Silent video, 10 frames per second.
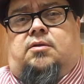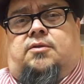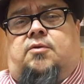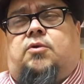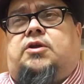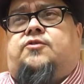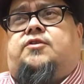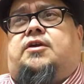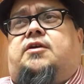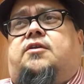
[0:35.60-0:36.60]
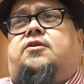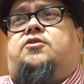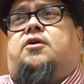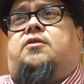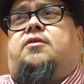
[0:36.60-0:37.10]
They want us to kill
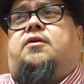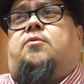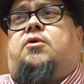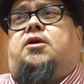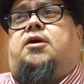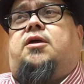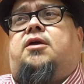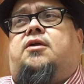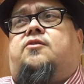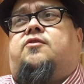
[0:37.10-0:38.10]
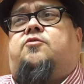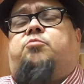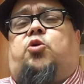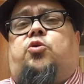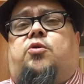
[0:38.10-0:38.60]
each other. They want to get us as
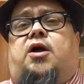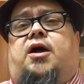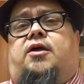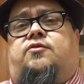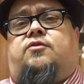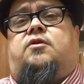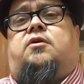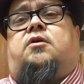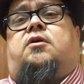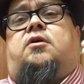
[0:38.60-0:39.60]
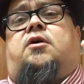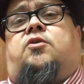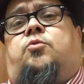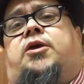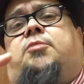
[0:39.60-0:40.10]
polarized
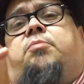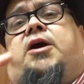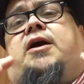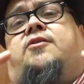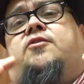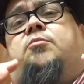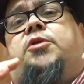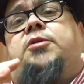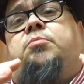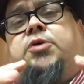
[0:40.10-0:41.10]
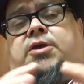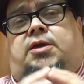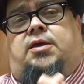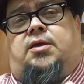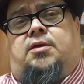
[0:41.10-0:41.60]
as we can possibly
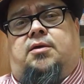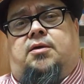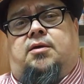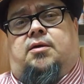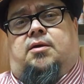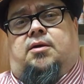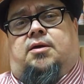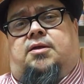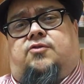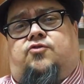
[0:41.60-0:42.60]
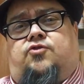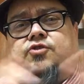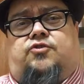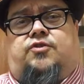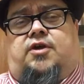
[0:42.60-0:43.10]
be. And that's
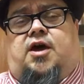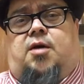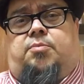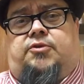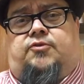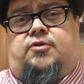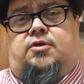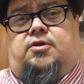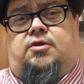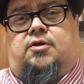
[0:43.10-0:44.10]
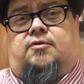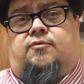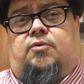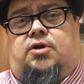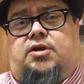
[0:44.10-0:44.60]
just the opposite of
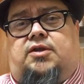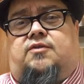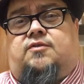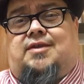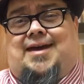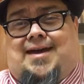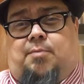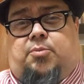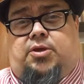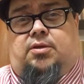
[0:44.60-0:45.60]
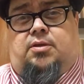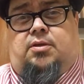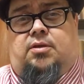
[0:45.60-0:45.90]
what needs to happen.